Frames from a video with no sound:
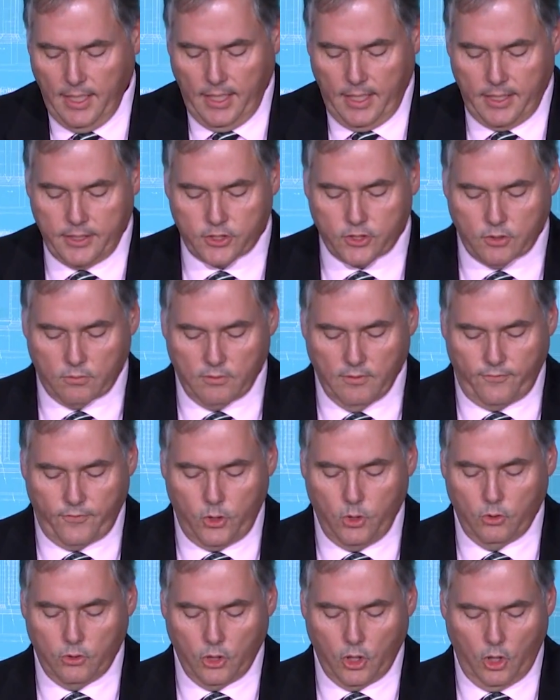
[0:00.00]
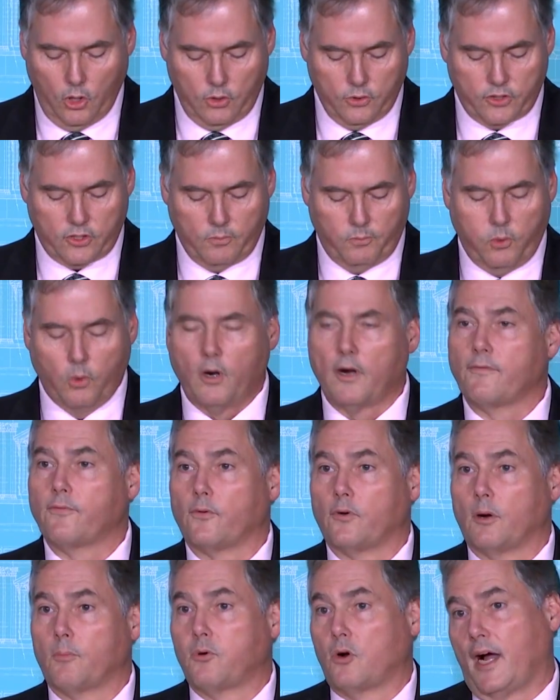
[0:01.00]
is to review local support
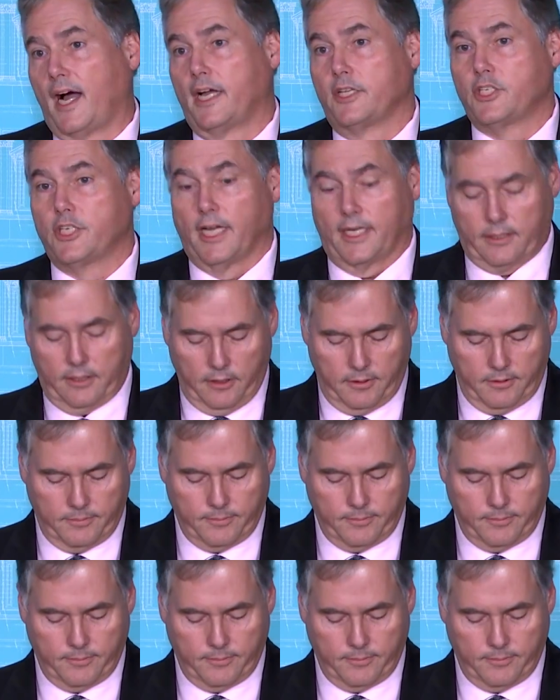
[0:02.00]
for a project.